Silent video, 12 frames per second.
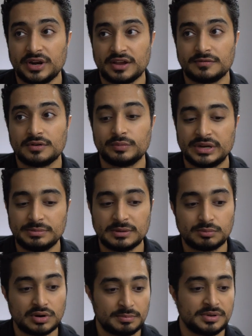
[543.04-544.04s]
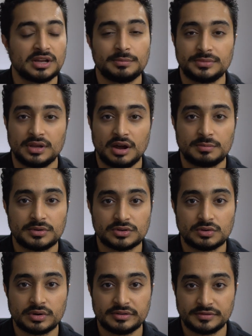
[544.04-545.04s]
whenever we'd be prepping up the
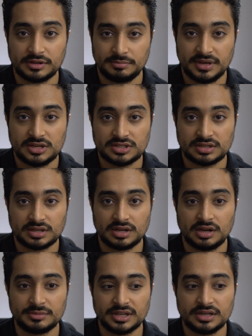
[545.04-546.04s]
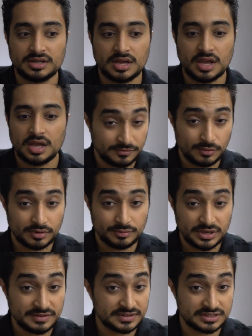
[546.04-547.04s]
operatory for the patient to come in, before
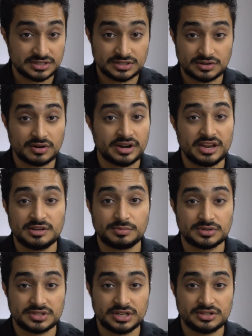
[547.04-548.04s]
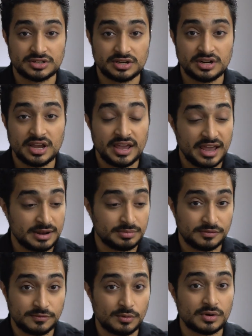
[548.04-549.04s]
we even start any procedure and
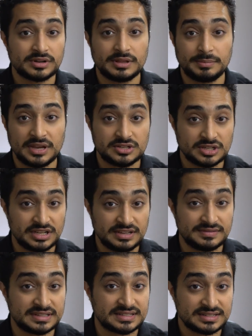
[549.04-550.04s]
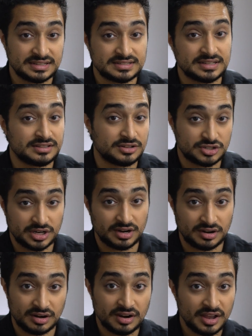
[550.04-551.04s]
before the patient even sits in the
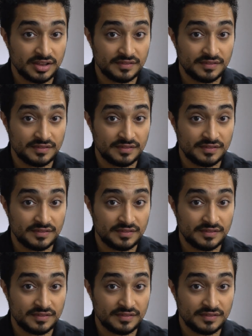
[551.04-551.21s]
chair,